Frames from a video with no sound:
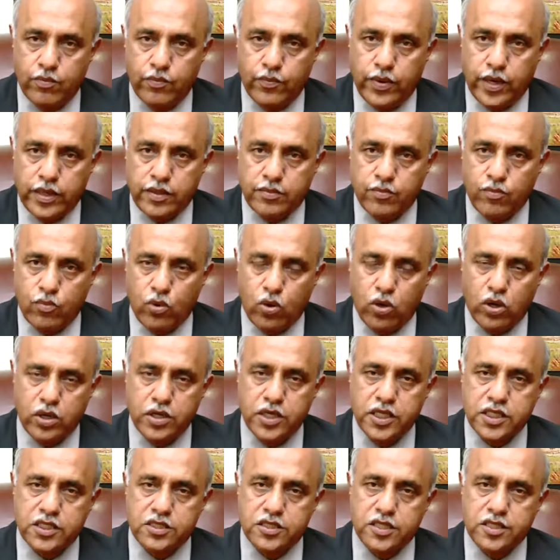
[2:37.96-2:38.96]
But
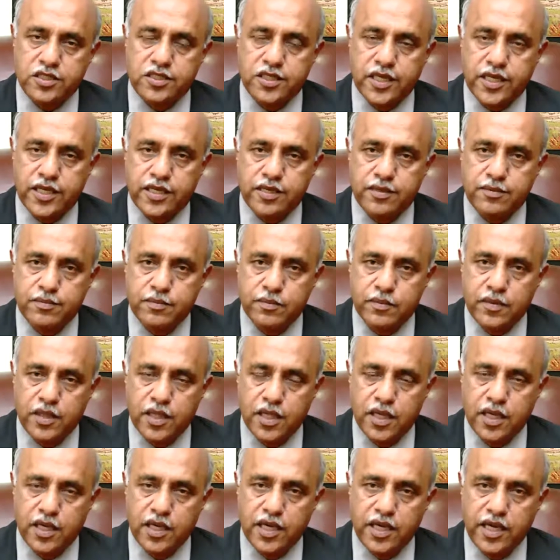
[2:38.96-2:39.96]
more distressing
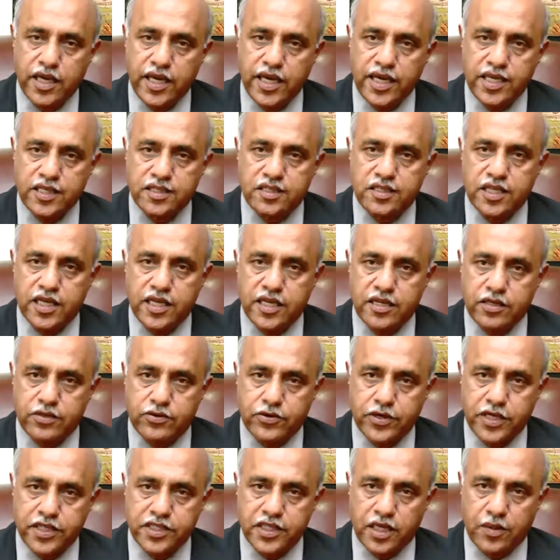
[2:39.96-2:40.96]
is the
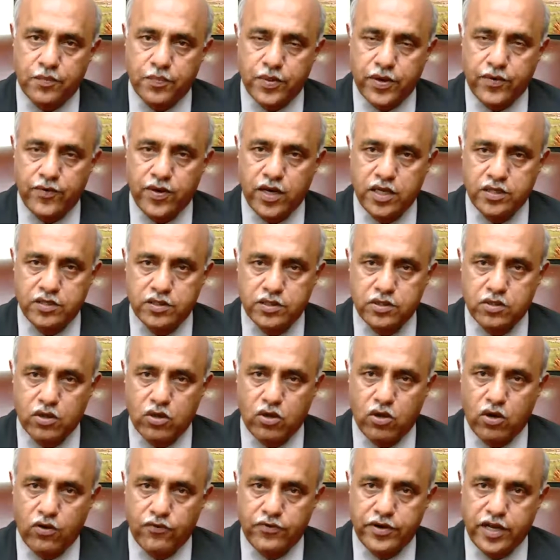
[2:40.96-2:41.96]
increasing prevalence
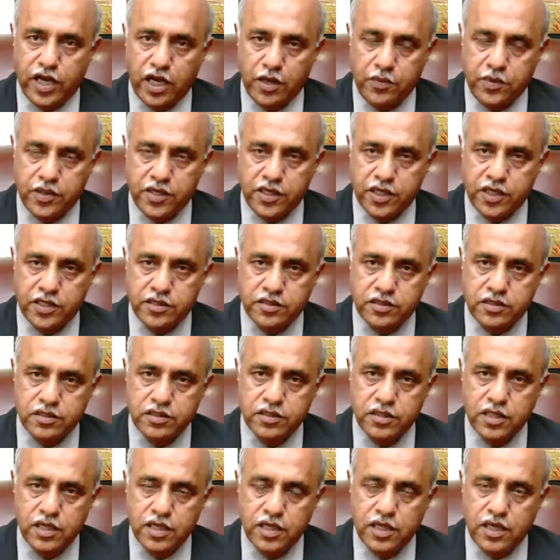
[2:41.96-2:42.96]
of
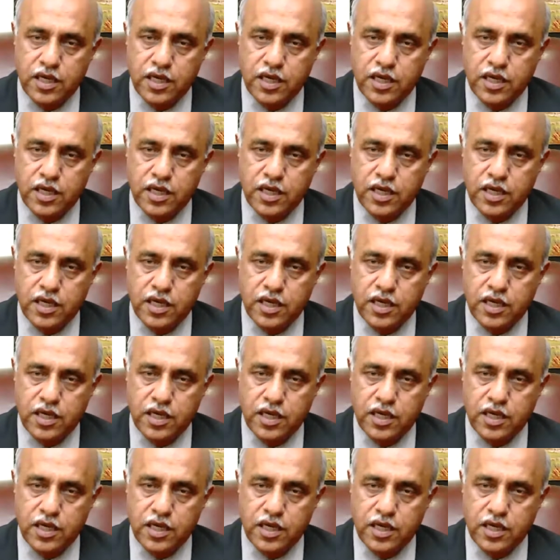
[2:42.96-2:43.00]
diabetes